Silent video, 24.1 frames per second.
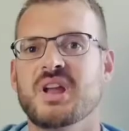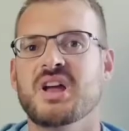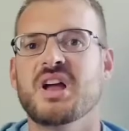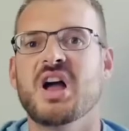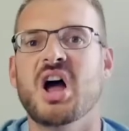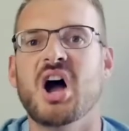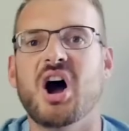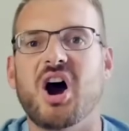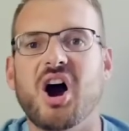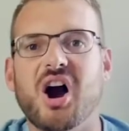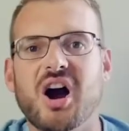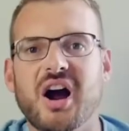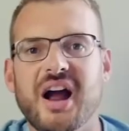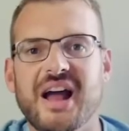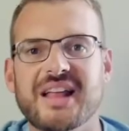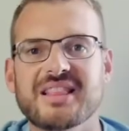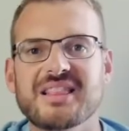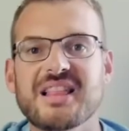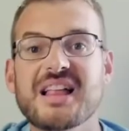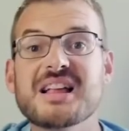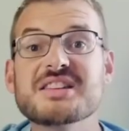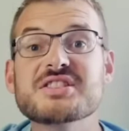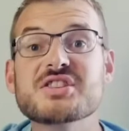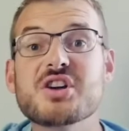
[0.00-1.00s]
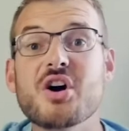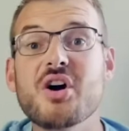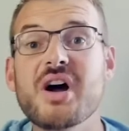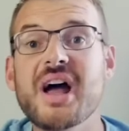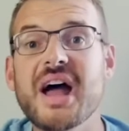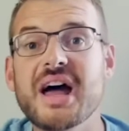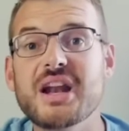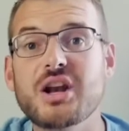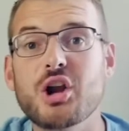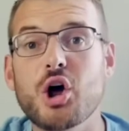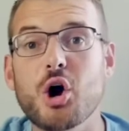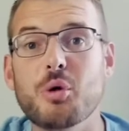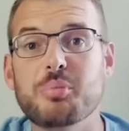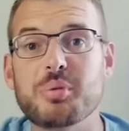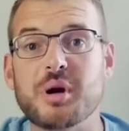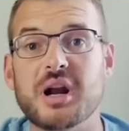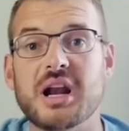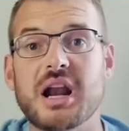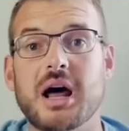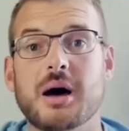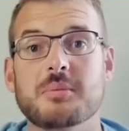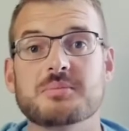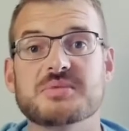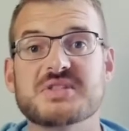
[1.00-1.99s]
Alright, let's go ahead and open it
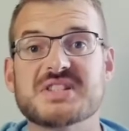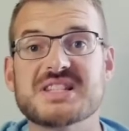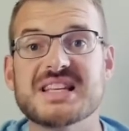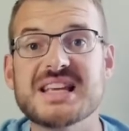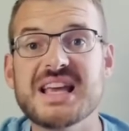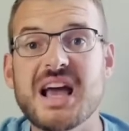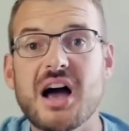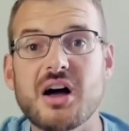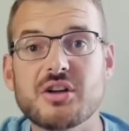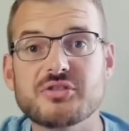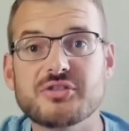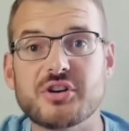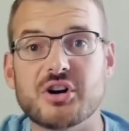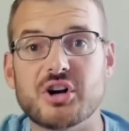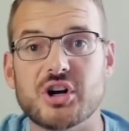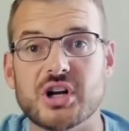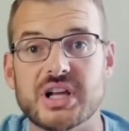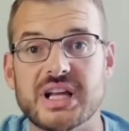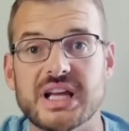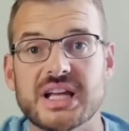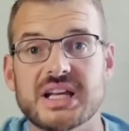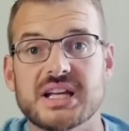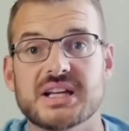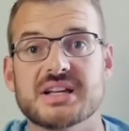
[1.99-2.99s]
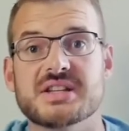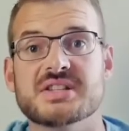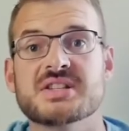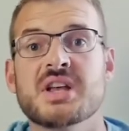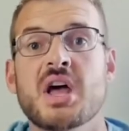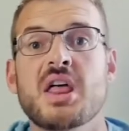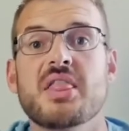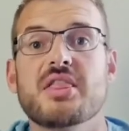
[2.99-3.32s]
up, see how dirty it is.